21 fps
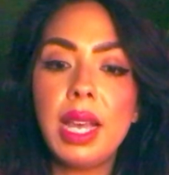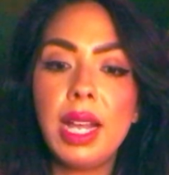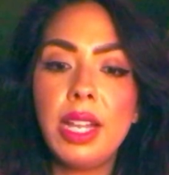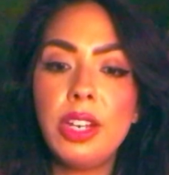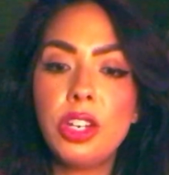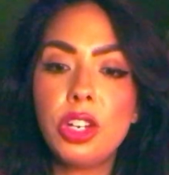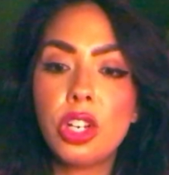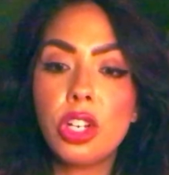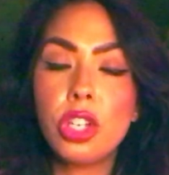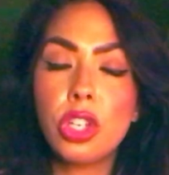
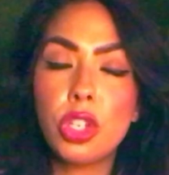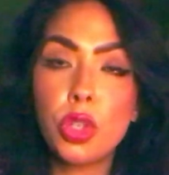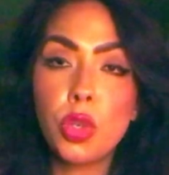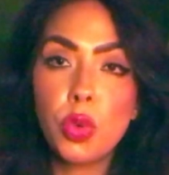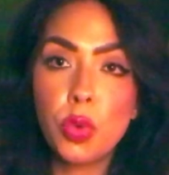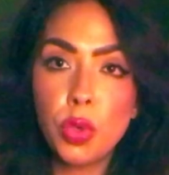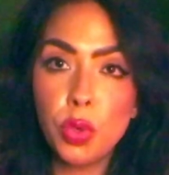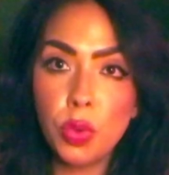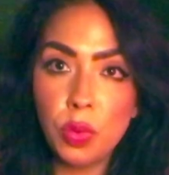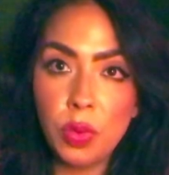under
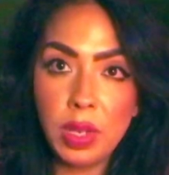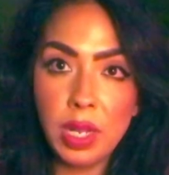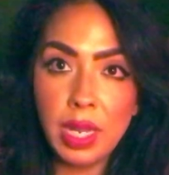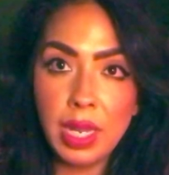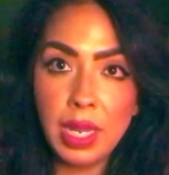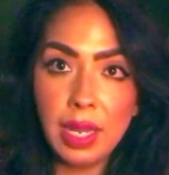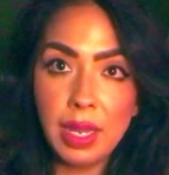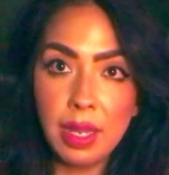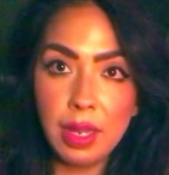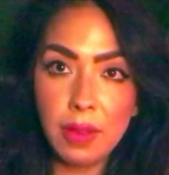
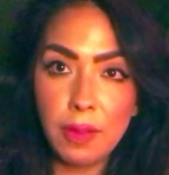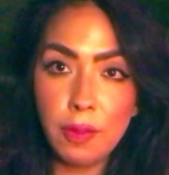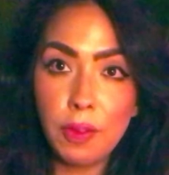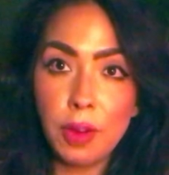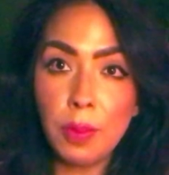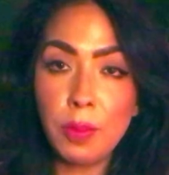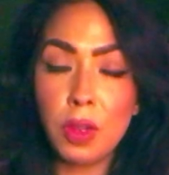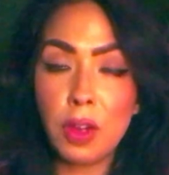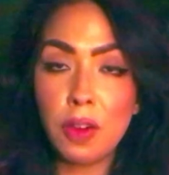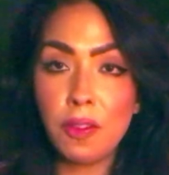scrutiny
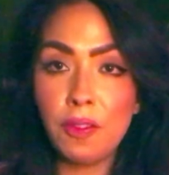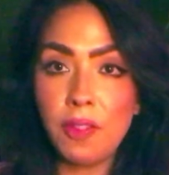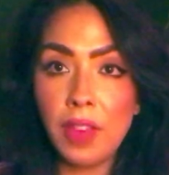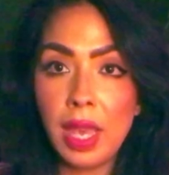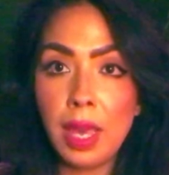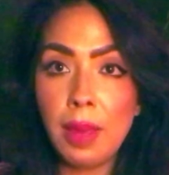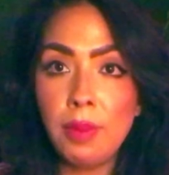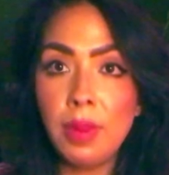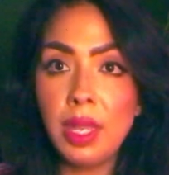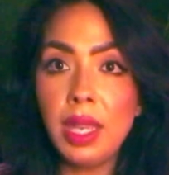from your
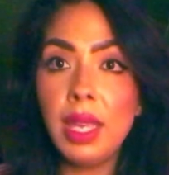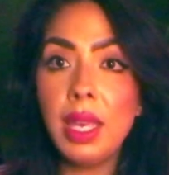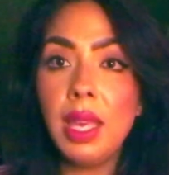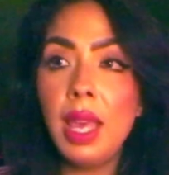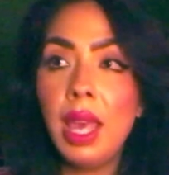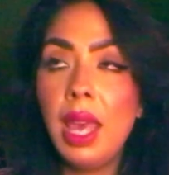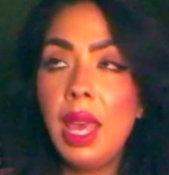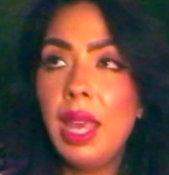family,